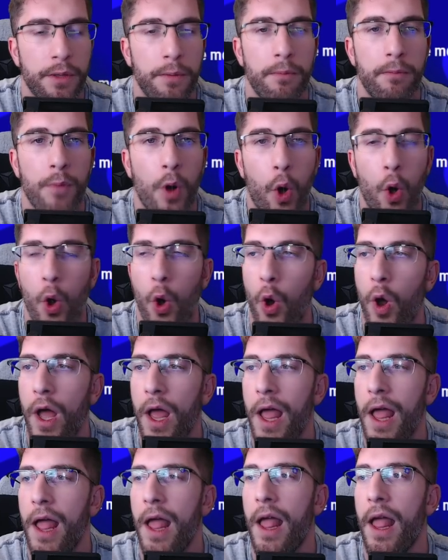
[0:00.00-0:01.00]
more
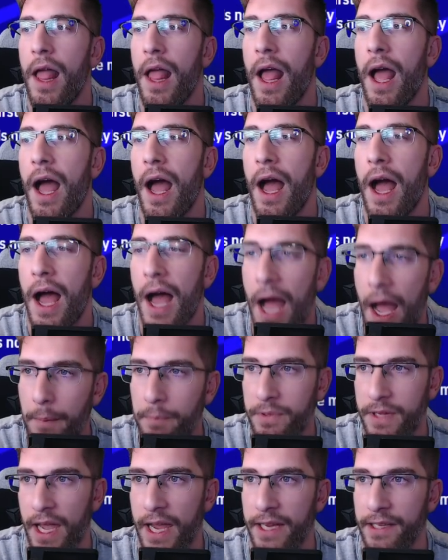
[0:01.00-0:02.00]

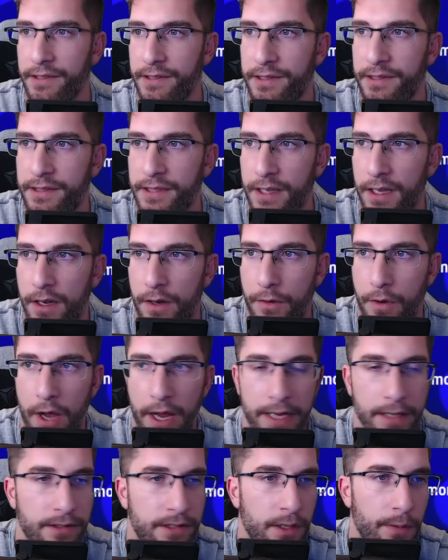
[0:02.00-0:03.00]
updates. All
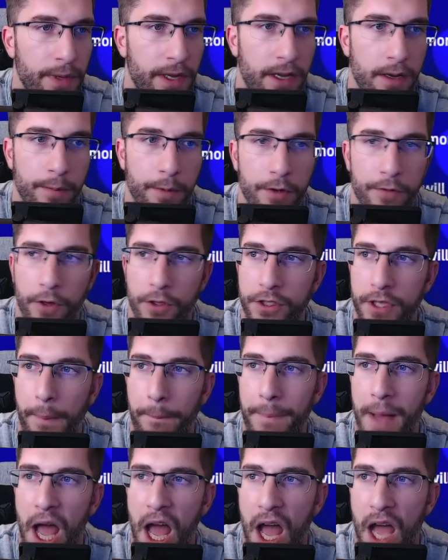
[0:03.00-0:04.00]
right, so we're going to move on to
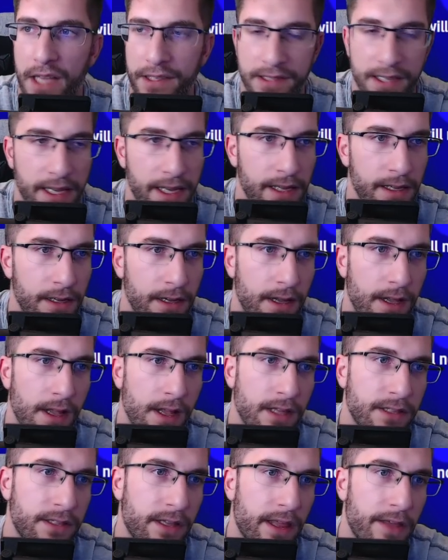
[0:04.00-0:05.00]
passing.
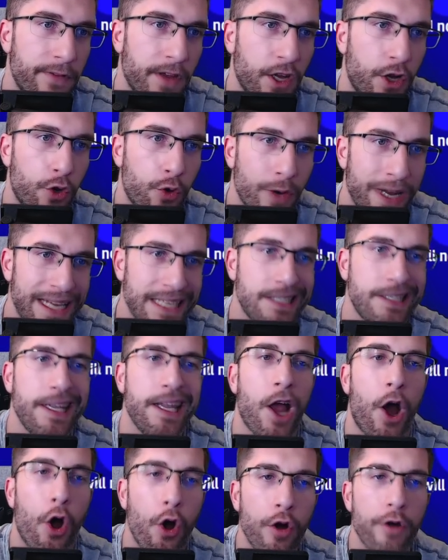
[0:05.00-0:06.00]
So they've increased
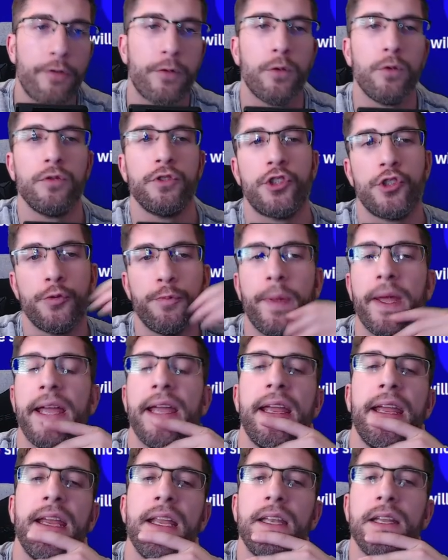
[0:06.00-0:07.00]
the overall
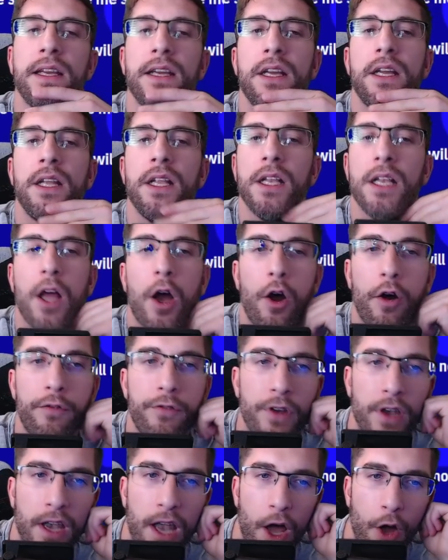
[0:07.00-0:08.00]
speed
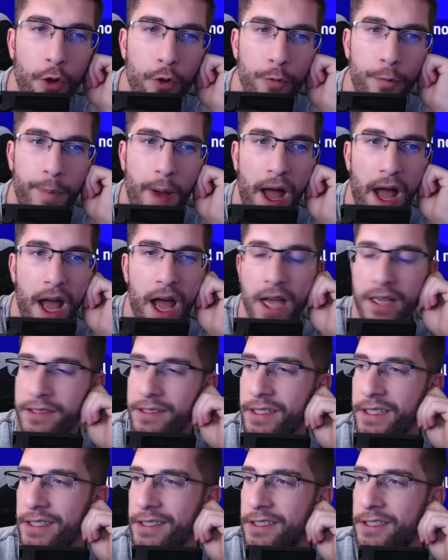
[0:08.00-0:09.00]
of low
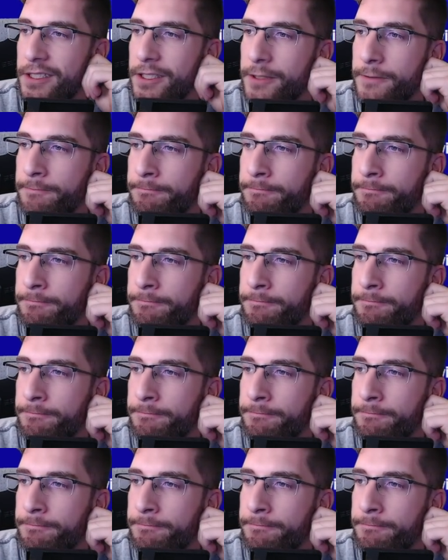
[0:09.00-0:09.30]
passes.